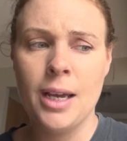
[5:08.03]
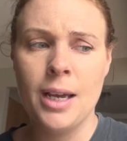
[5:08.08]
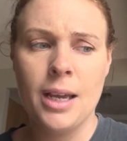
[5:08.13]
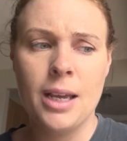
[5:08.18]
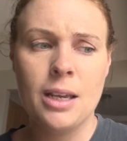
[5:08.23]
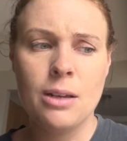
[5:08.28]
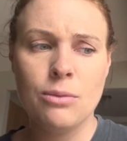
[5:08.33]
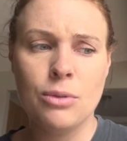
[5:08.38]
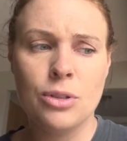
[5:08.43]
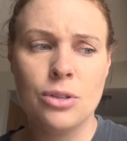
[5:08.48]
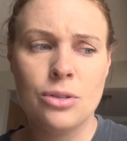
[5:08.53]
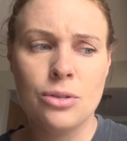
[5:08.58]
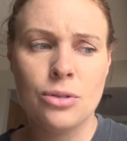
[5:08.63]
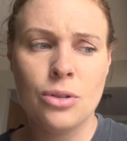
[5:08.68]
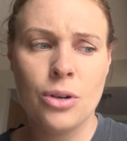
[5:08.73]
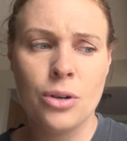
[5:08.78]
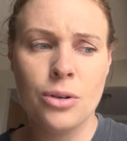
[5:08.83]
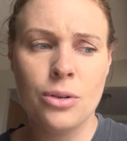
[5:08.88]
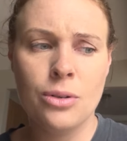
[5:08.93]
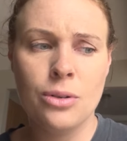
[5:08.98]
He was
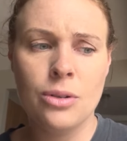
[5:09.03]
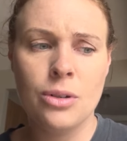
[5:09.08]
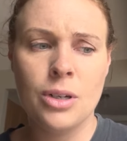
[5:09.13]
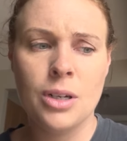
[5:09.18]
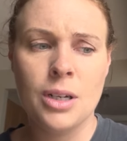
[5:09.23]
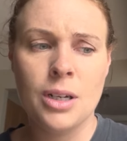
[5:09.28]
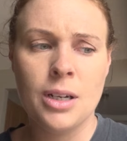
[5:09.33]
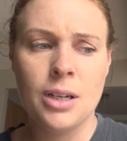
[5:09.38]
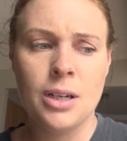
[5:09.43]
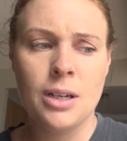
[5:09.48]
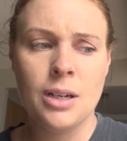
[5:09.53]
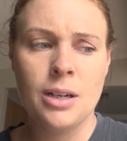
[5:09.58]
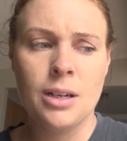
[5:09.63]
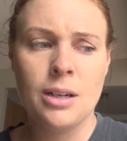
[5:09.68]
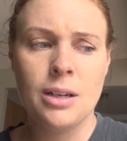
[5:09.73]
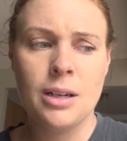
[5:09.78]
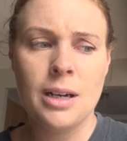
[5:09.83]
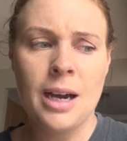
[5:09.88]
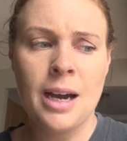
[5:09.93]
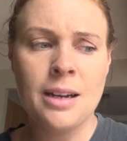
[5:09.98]
so
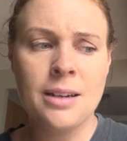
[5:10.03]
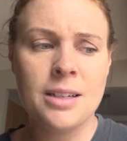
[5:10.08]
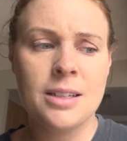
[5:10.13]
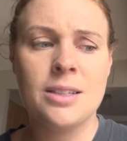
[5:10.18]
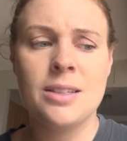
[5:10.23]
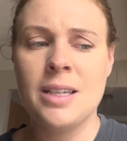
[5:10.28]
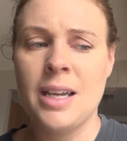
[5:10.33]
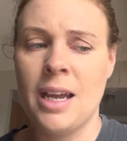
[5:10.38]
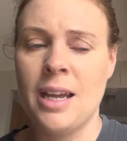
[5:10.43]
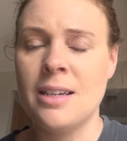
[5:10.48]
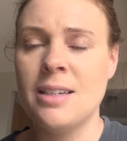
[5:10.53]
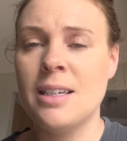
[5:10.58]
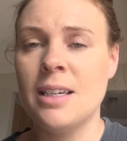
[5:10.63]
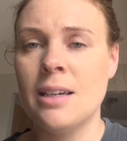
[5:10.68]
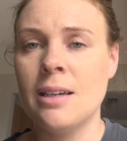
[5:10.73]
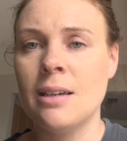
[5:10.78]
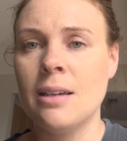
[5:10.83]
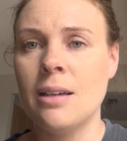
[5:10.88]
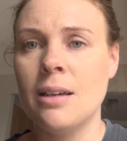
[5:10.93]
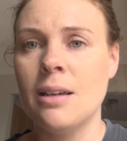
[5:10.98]

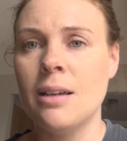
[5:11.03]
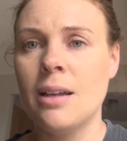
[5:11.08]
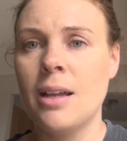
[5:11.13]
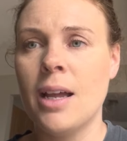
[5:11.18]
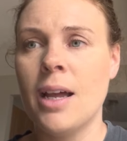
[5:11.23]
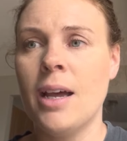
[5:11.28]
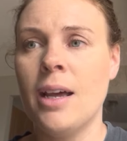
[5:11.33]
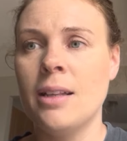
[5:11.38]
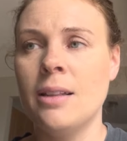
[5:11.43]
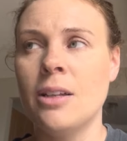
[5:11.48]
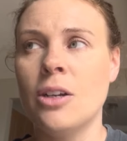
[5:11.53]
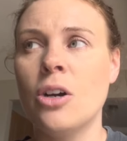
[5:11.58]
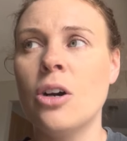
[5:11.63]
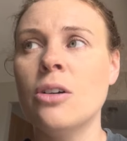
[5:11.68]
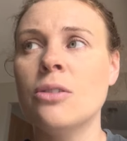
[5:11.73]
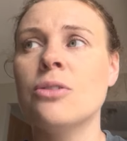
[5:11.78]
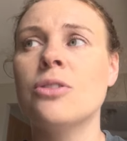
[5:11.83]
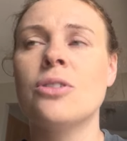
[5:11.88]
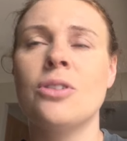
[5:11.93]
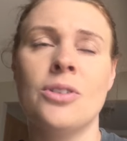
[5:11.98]
understanding, and the
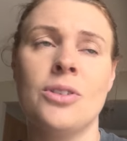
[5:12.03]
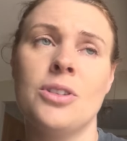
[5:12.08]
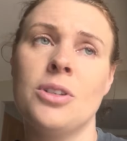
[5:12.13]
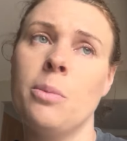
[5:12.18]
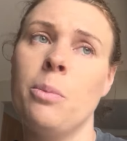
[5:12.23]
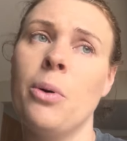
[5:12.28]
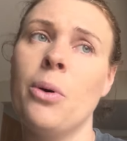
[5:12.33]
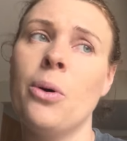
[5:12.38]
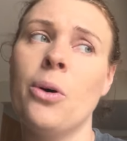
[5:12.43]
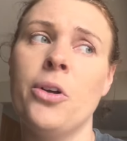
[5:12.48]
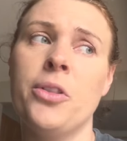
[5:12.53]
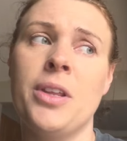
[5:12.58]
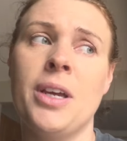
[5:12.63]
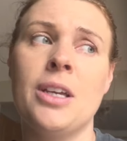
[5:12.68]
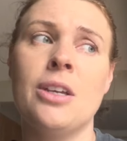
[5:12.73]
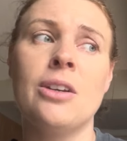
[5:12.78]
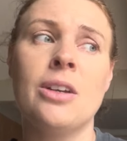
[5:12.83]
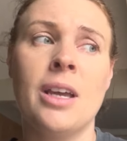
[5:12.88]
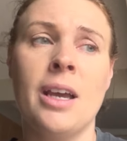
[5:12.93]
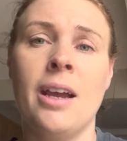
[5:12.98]
constant support that
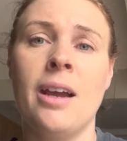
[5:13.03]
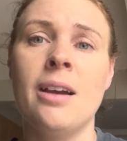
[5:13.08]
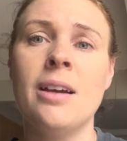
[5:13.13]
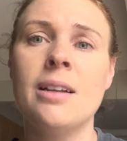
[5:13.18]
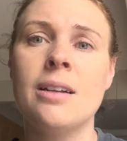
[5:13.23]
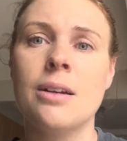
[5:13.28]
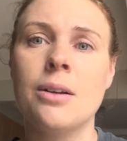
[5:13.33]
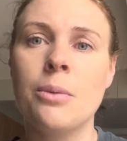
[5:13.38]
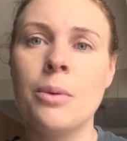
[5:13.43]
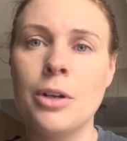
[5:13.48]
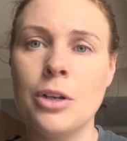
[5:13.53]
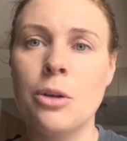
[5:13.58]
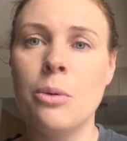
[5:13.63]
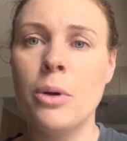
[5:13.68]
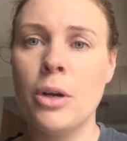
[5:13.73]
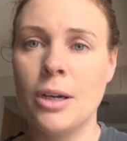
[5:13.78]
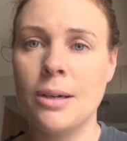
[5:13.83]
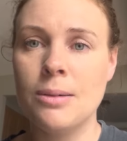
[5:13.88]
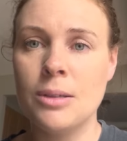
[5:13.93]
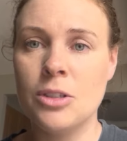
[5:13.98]
you get when you
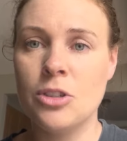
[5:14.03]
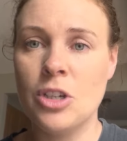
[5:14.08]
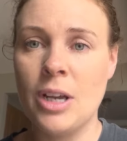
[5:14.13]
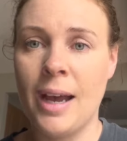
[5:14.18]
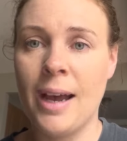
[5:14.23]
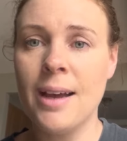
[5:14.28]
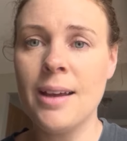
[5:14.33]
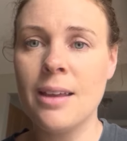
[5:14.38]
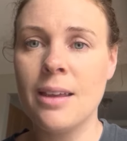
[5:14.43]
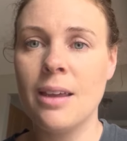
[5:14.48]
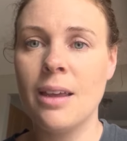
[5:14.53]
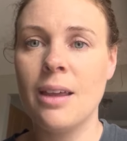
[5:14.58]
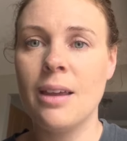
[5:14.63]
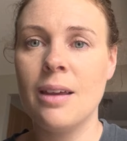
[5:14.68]
work with Jack